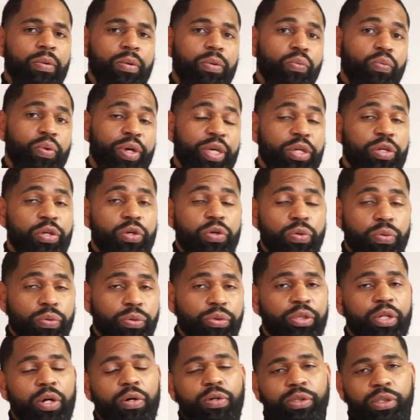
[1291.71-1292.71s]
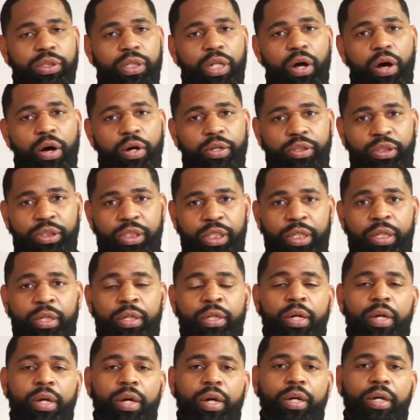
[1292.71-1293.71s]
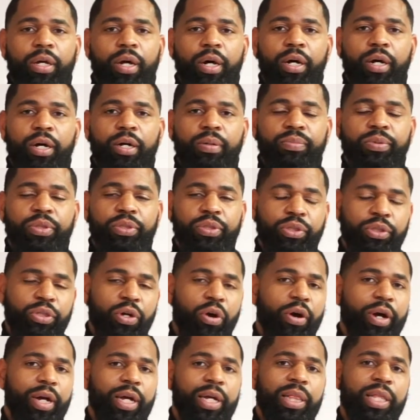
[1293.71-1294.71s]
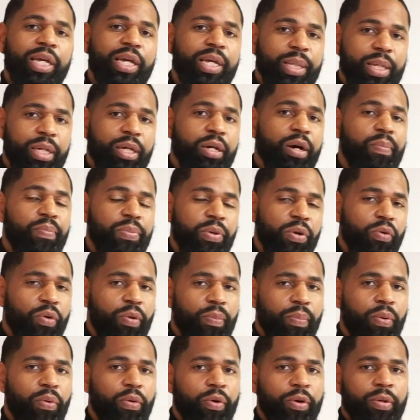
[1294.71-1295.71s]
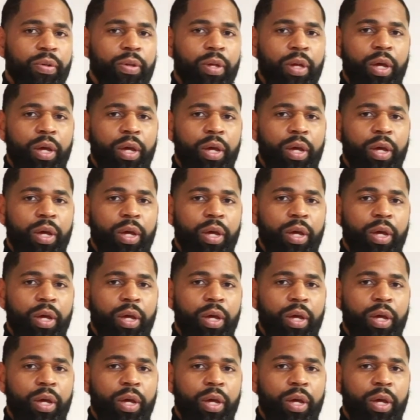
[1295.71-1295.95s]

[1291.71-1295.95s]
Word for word: we use those laws to um, to start cleaning up your report.